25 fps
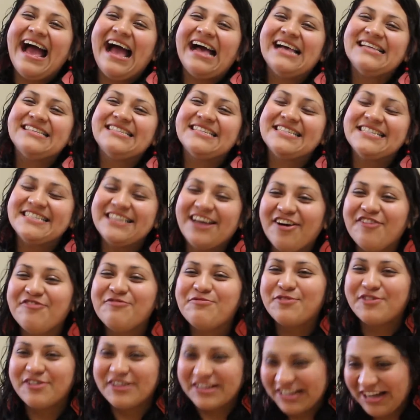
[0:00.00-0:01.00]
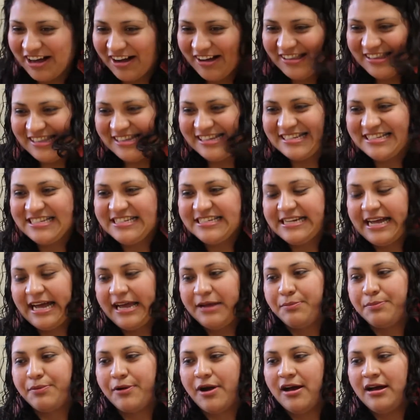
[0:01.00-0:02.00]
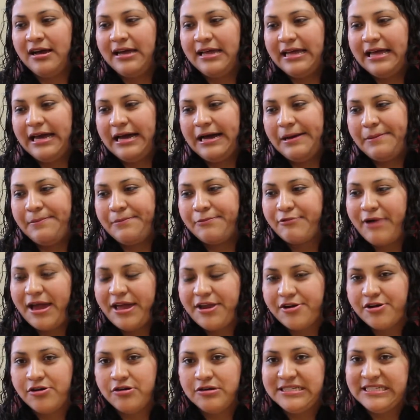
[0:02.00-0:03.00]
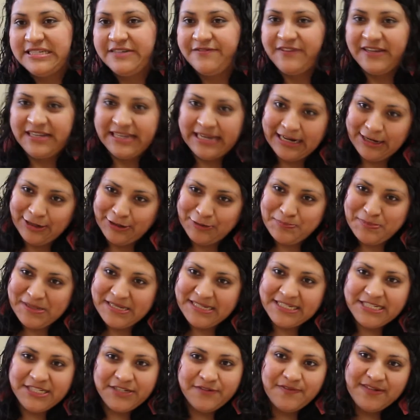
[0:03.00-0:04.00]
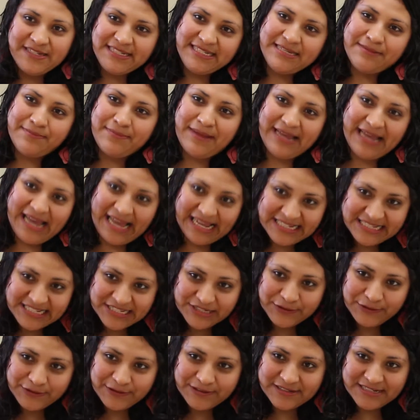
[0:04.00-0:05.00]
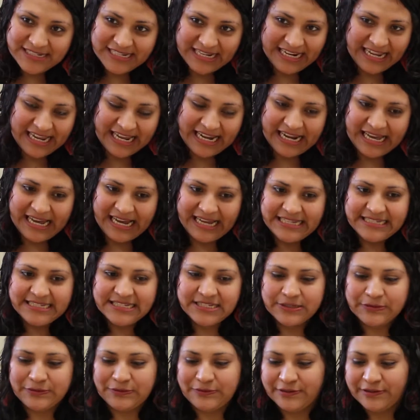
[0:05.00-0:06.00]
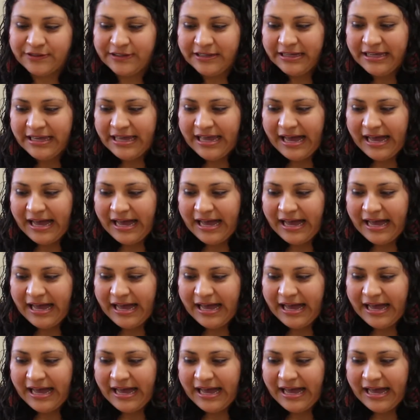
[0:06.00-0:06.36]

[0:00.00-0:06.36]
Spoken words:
As a sophomore in college, I brought writer Josefina Lopez to visit my high school, Santa Ana High School,